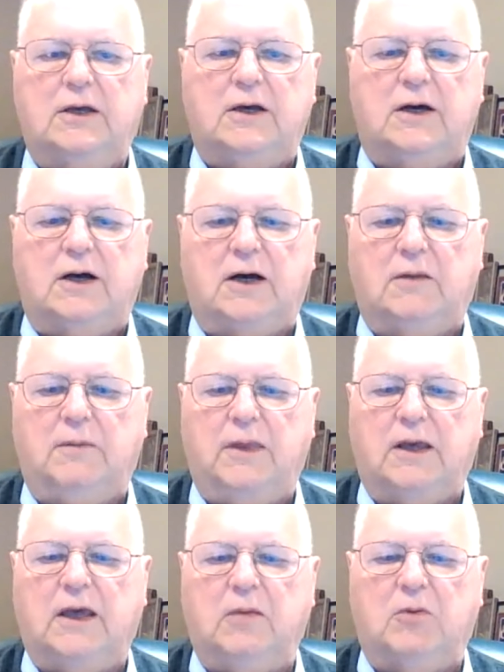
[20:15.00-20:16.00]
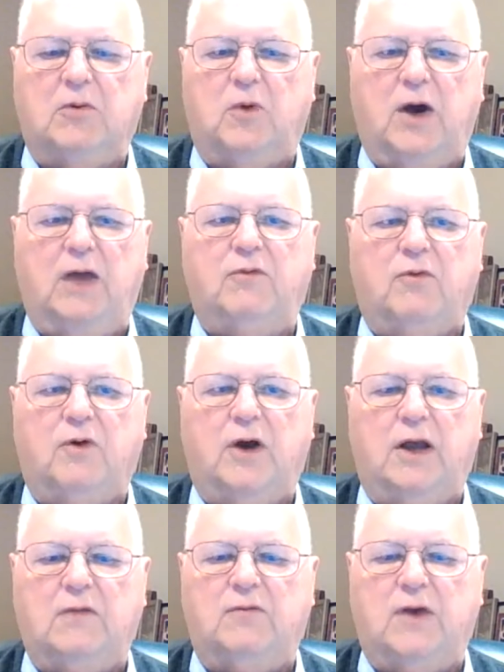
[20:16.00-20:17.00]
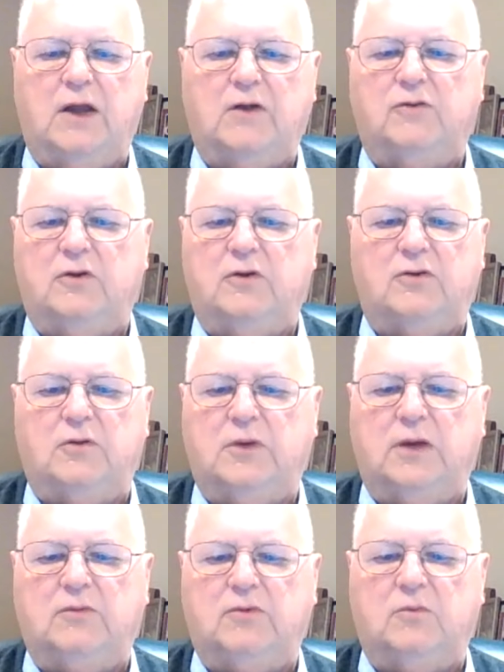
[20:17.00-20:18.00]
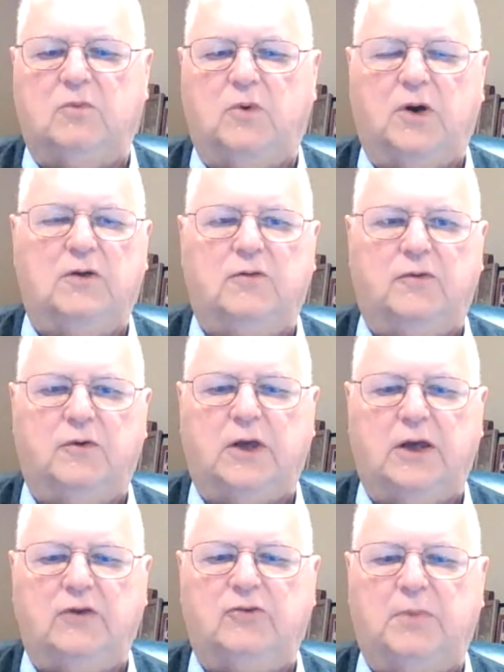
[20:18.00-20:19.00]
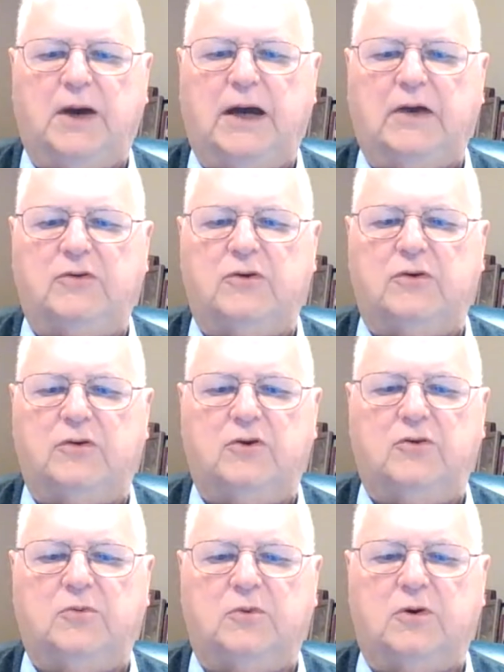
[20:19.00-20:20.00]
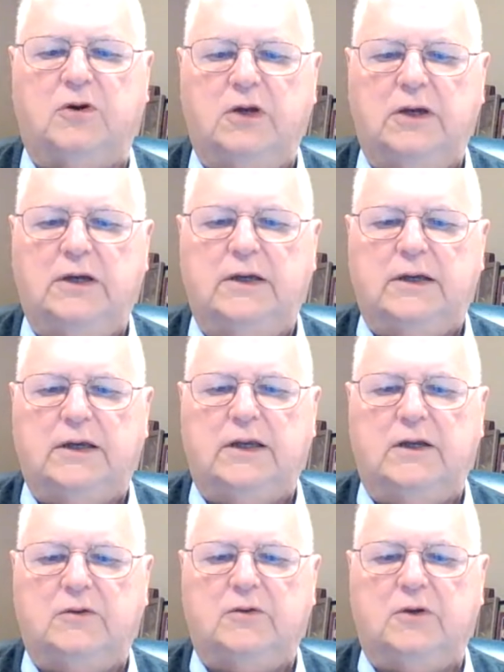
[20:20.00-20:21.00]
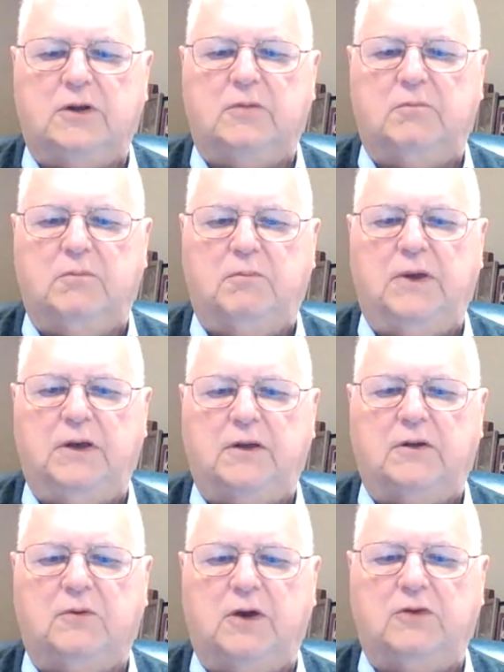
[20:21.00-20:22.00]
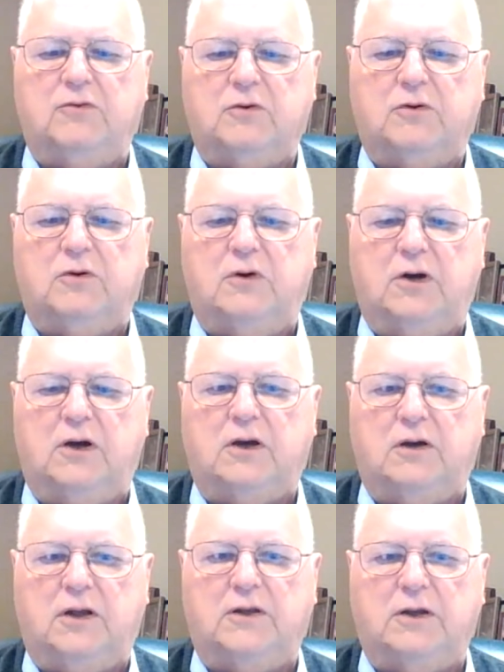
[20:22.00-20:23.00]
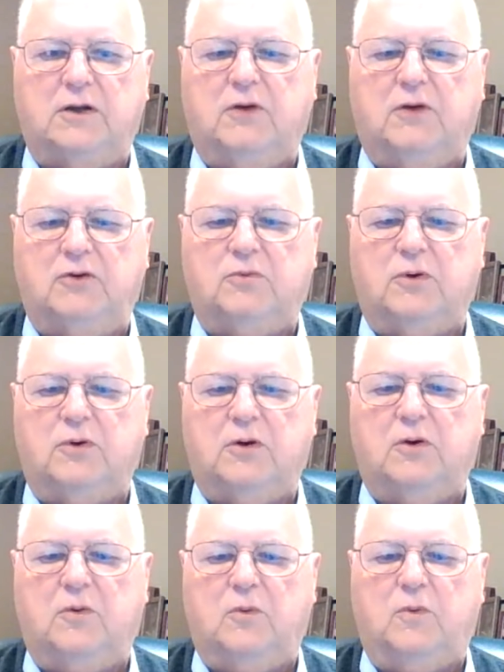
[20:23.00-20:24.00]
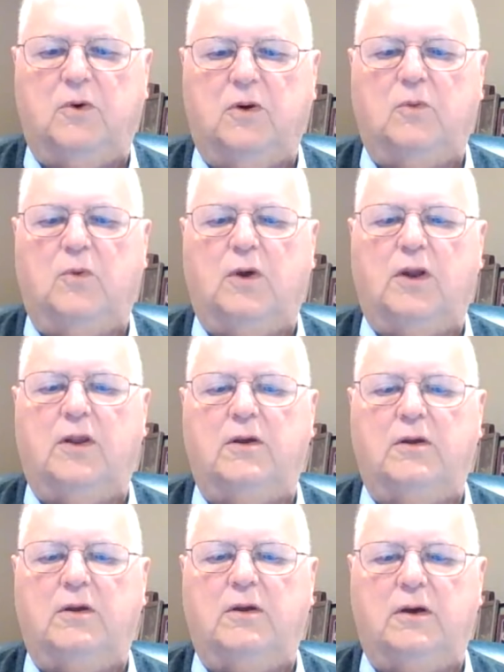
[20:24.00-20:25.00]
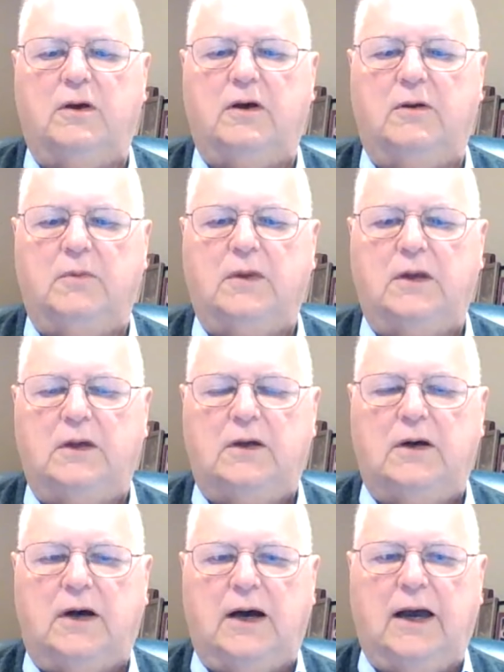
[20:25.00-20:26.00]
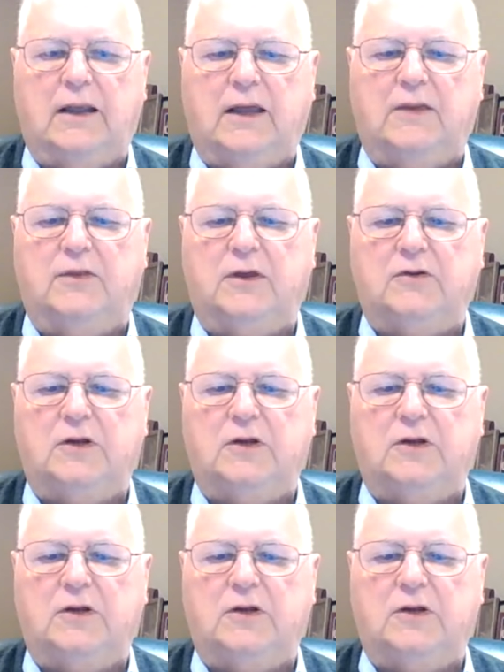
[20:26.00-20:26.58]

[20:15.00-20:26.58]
Uh, they came in a wide variety of handles and sometimes in wonderful case boxes. Those were, you know, during the peak of the razor uh, collecting craze, were were one of the uh, highlight things.